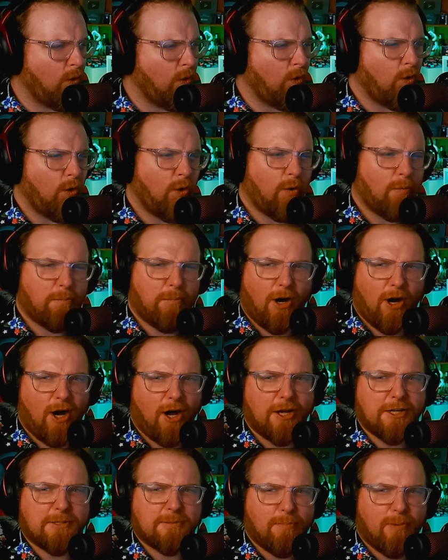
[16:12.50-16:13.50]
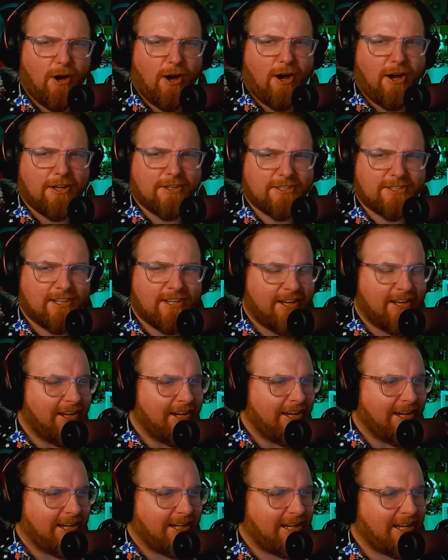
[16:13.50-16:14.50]
Ooh. Pause.
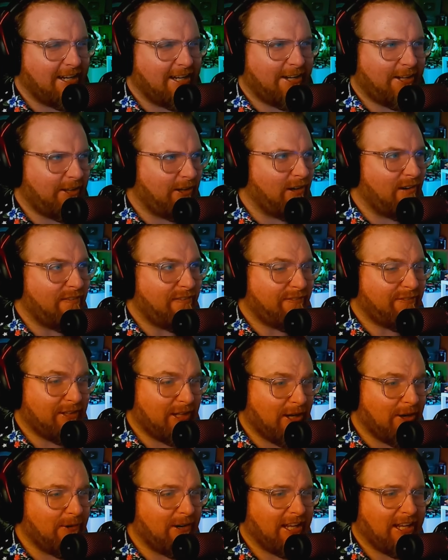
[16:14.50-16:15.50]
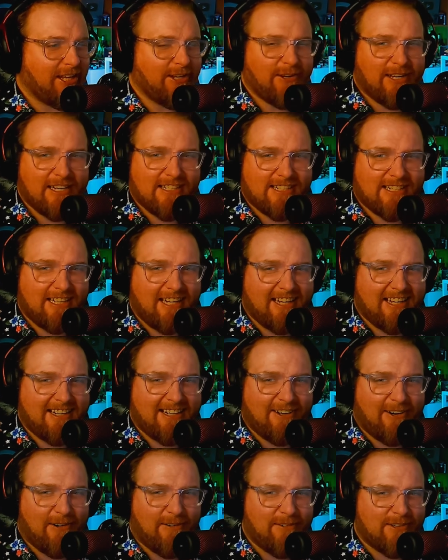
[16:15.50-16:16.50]
Getting a little floaty. You can see it
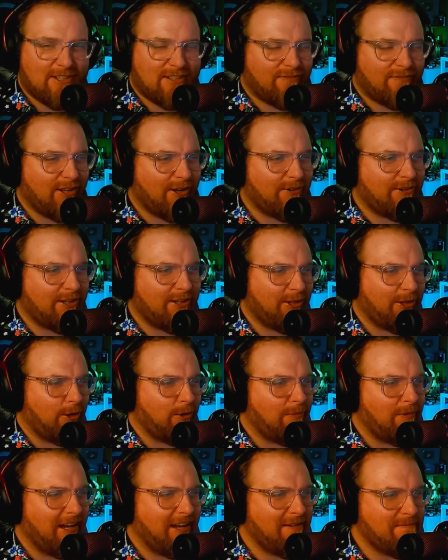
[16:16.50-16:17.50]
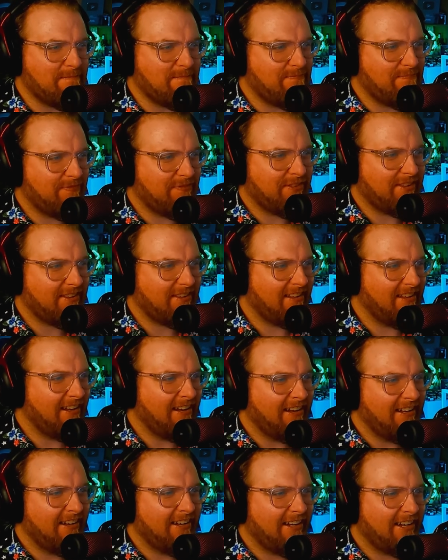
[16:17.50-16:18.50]
almost floating a little bit.
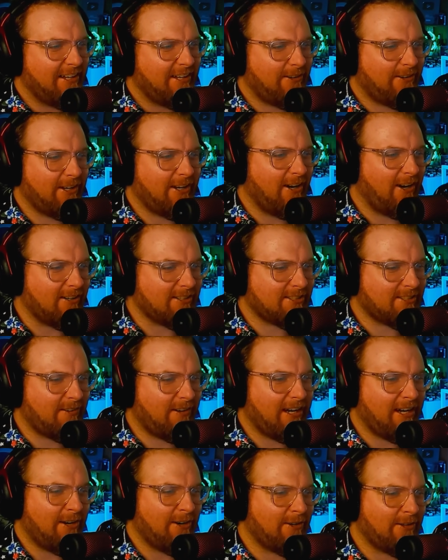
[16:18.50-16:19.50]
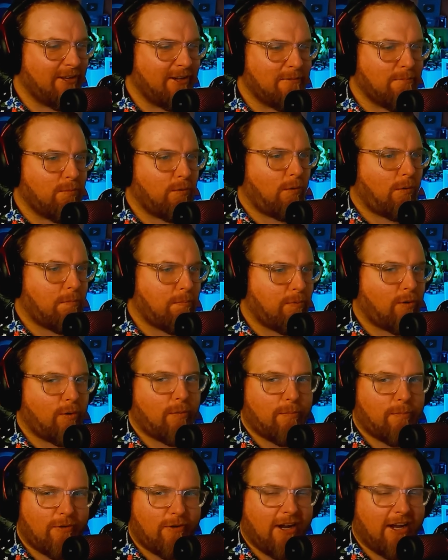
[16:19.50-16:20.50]
You can also hear the brr,
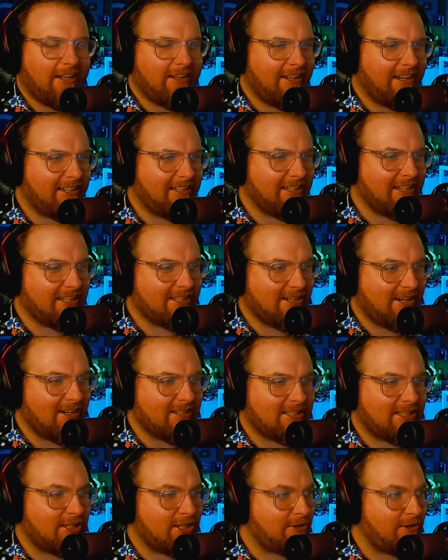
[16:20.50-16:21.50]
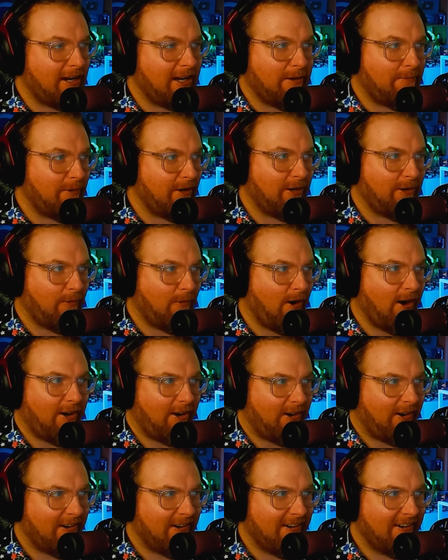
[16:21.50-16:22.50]
brr, right? Like the exhaust is straight up
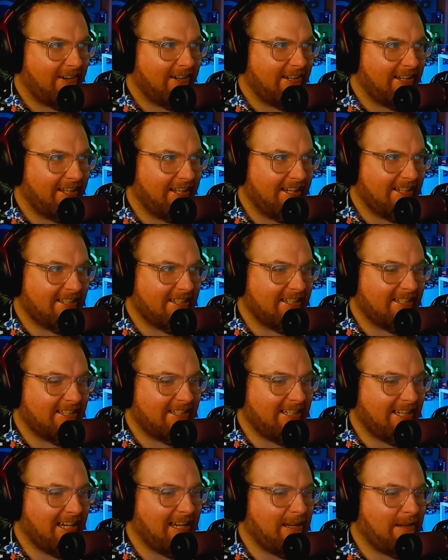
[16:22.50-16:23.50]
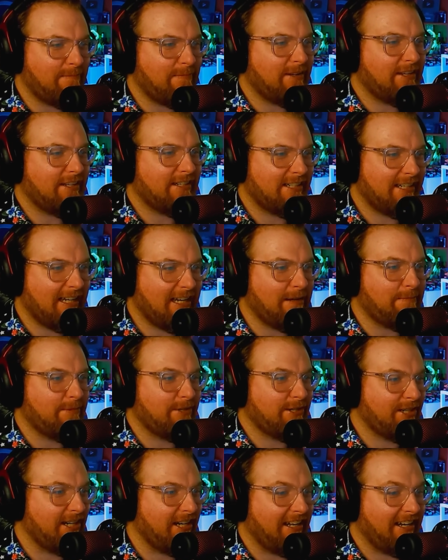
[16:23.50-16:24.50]
underwater. This is deep, deep
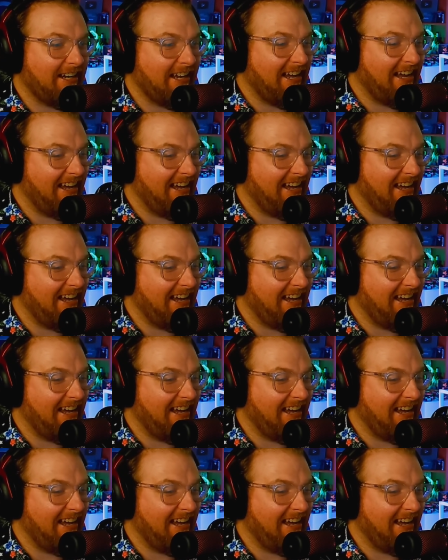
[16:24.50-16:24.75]
shit.